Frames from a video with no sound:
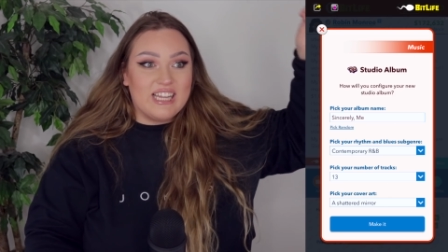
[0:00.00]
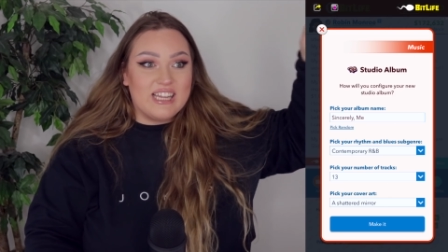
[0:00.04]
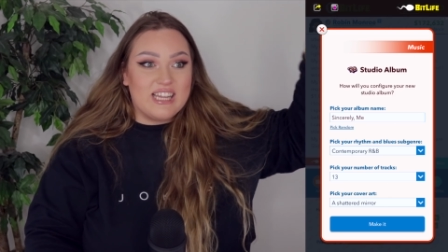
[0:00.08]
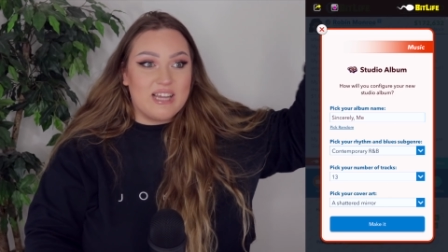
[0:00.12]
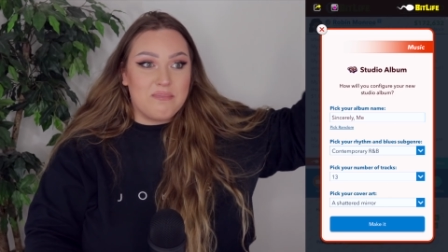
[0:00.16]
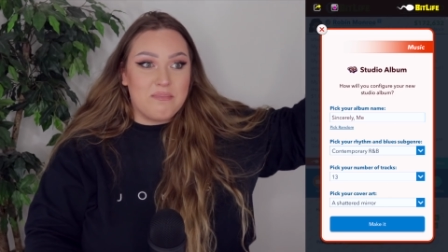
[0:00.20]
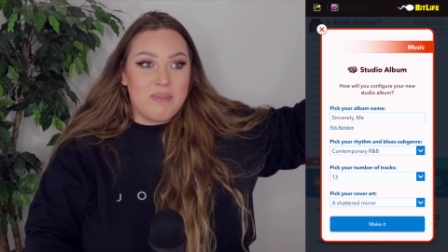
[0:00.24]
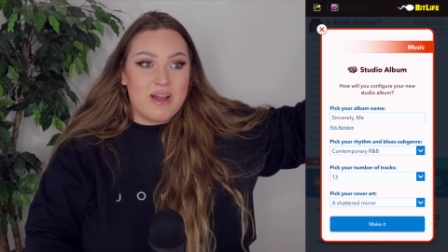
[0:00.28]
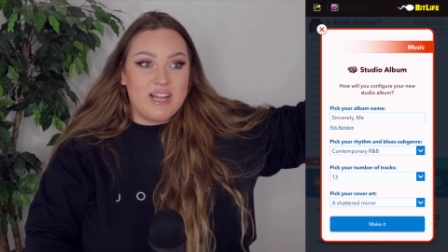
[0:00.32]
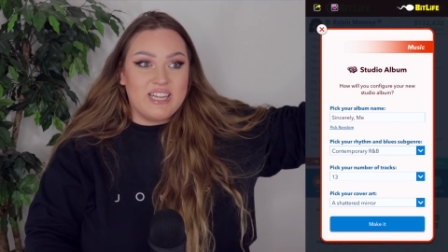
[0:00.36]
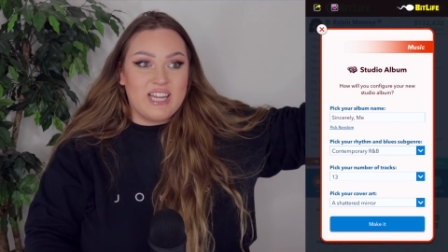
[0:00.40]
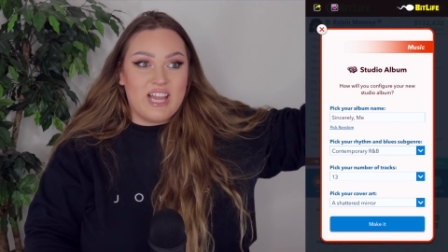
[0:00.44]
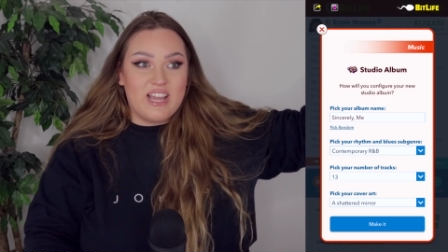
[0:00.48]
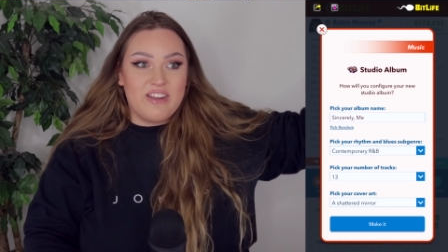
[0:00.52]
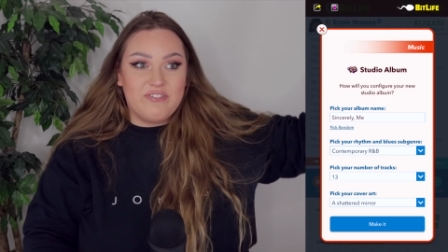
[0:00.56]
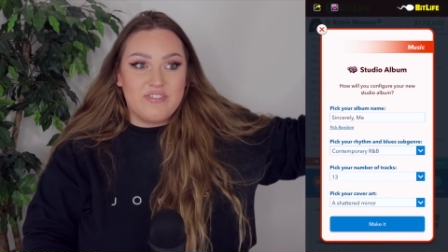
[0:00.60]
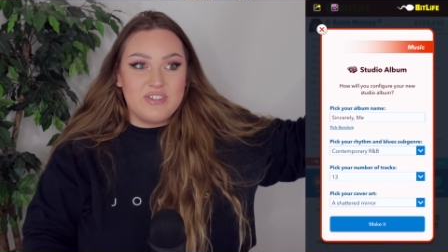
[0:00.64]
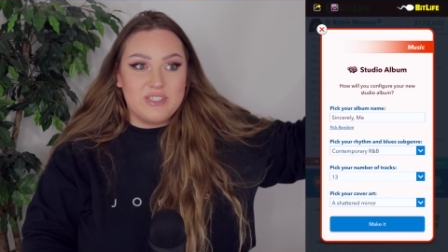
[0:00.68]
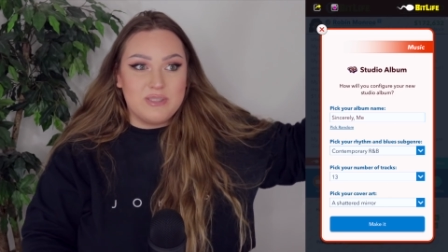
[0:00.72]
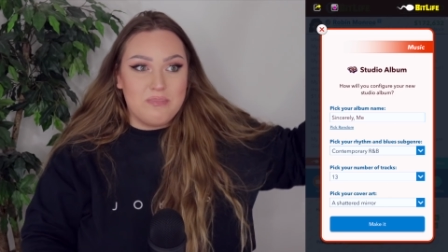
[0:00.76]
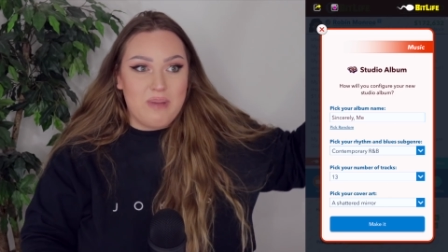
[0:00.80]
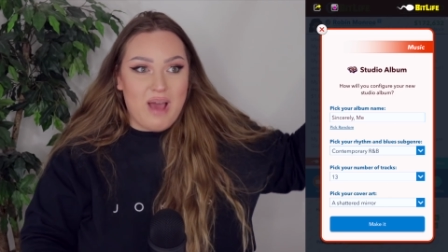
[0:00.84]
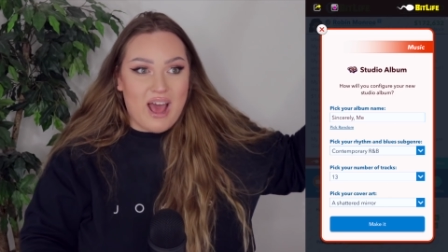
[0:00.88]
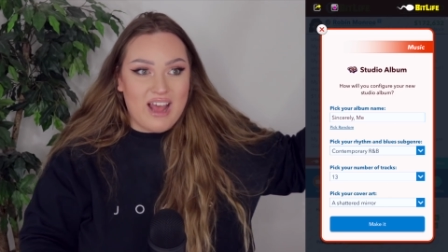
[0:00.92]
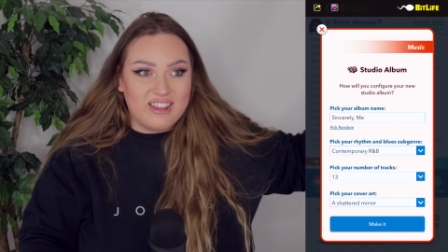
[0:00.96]
that my life
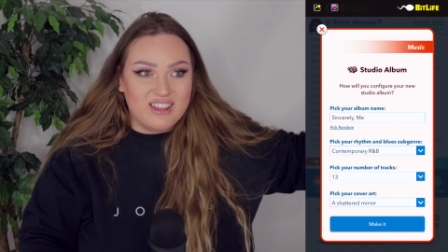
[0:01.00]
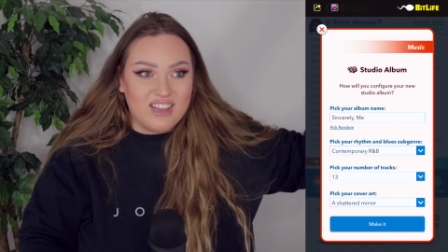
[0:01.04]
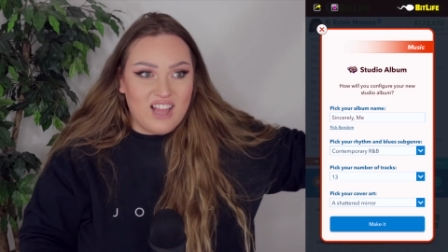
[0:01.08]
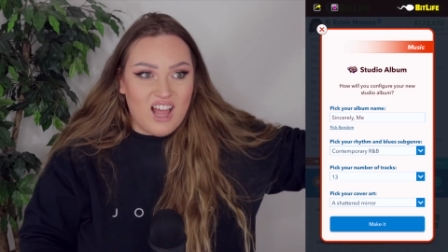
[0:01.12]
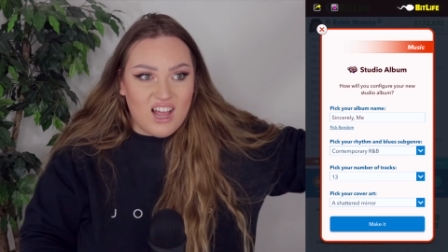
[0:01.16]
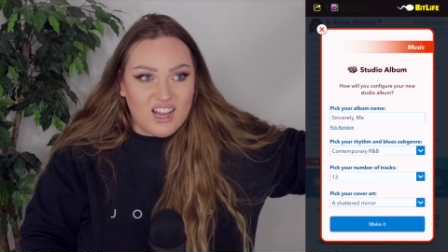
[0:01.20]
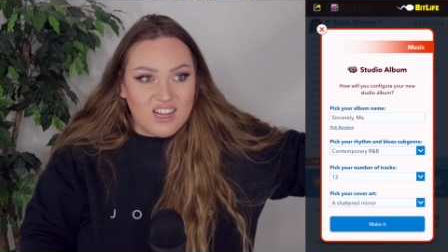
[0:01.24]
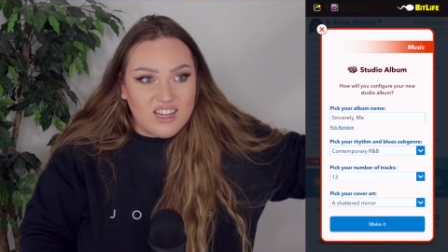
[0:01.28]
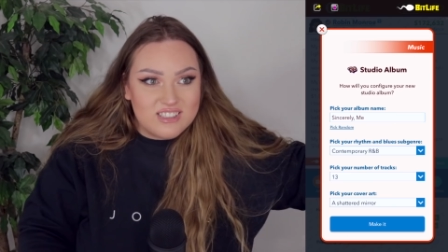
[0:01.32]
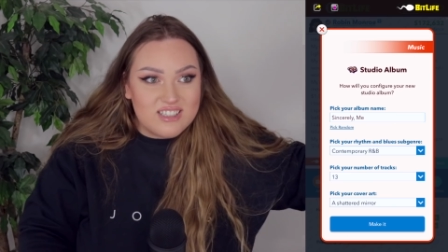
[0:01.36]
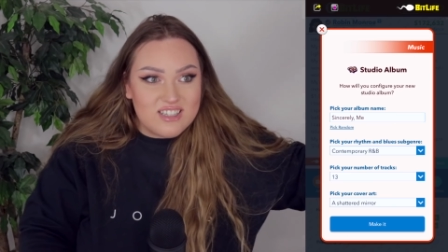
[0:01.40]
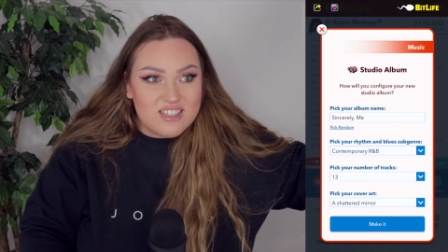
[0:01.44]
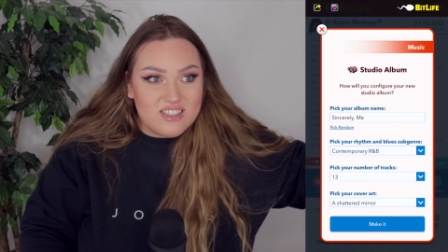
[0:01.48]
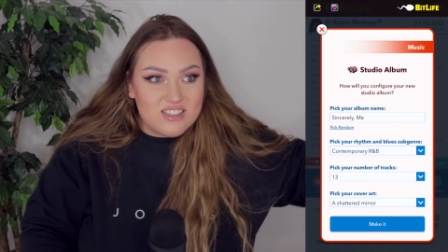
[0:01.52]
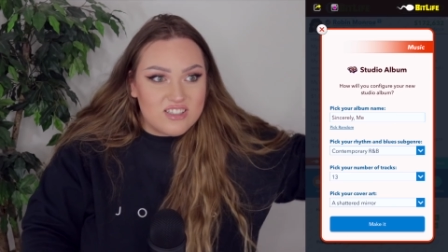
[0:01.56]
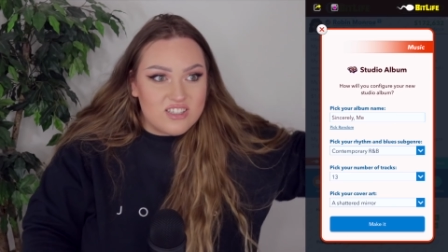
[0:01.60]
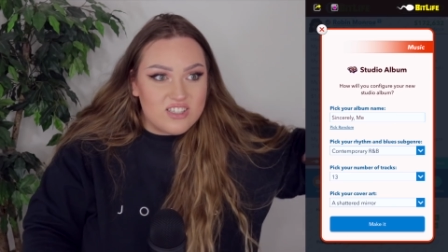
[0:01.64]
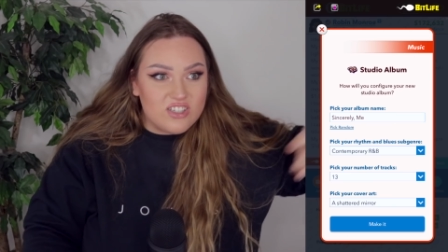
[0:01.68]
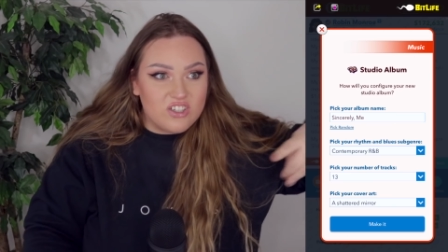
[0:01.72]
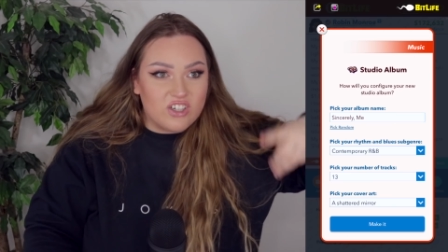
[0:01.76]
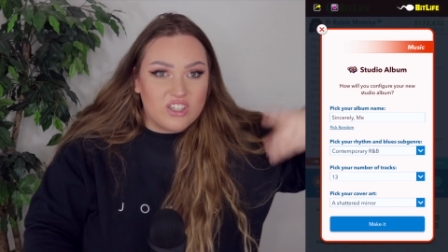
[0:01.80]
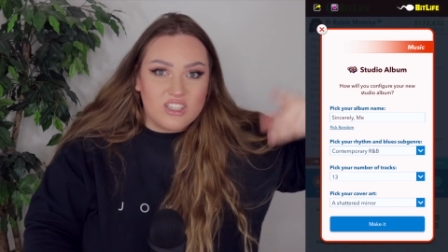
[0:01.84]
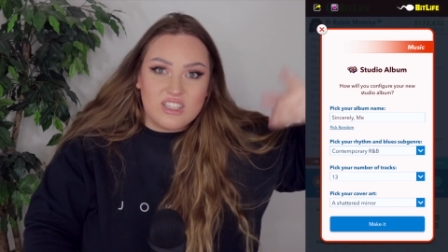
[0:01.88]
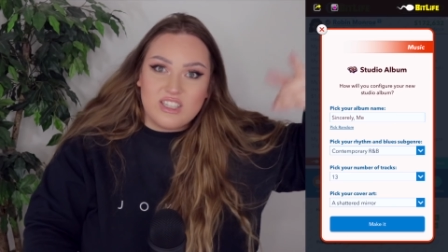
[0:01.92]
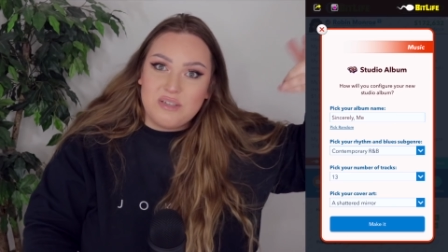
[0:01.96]
is bad luck.
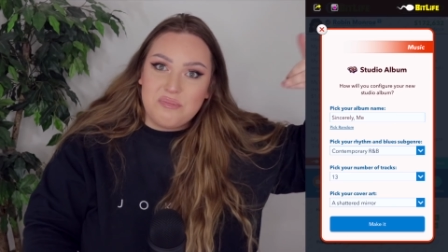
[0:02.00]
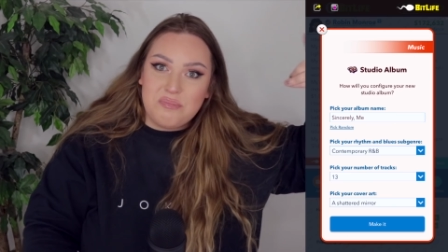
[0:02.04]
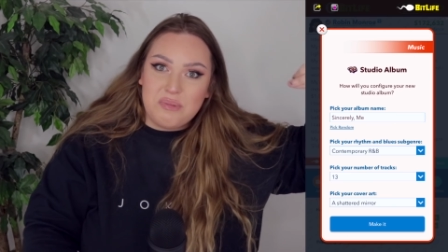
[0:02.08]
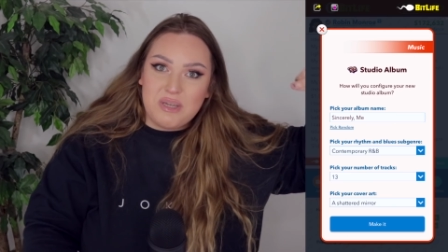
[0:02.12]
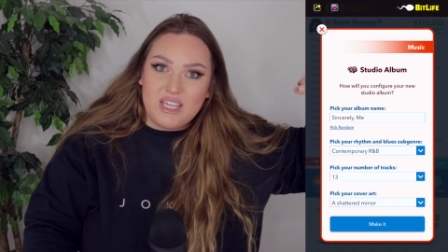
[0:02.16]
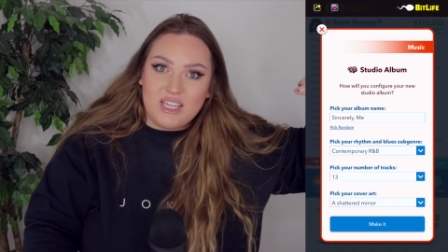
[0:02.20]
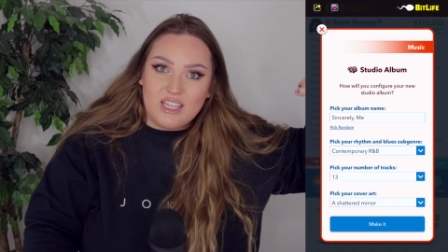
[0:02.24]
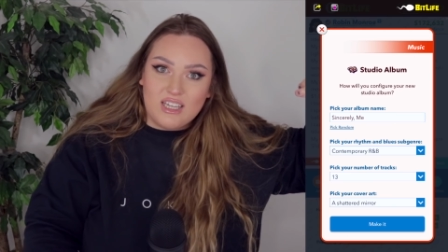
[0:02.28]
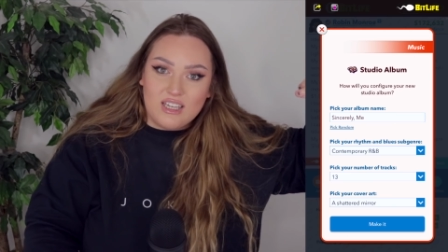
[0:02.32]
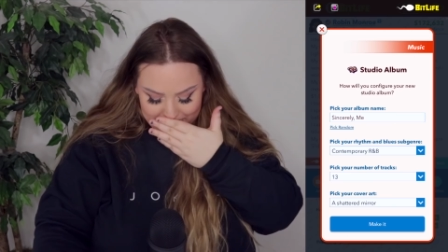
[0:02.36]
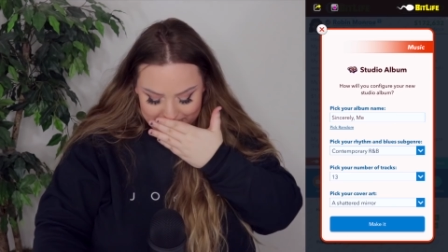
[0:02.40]
Sincerely Me.